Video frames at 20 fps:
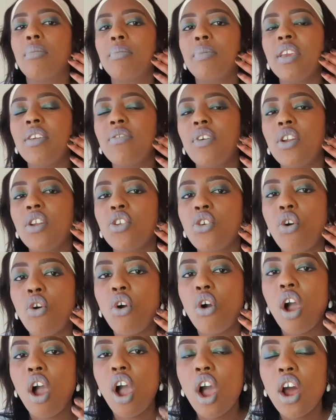even
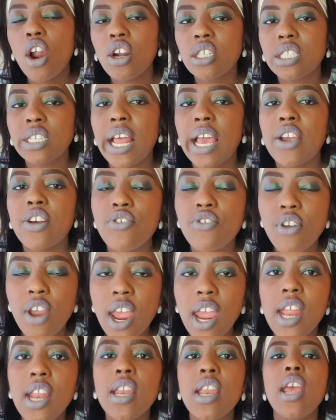your R's like
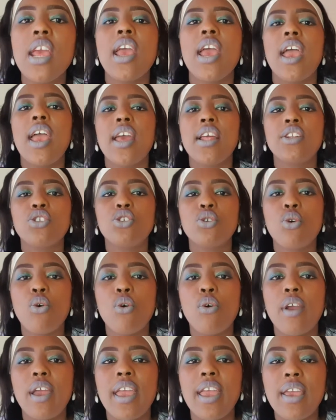rain and
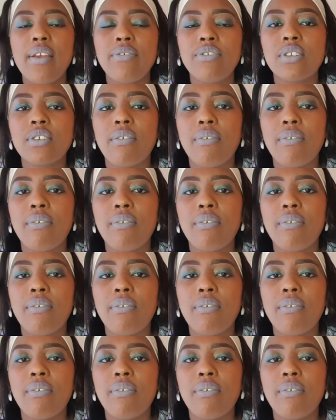your F's.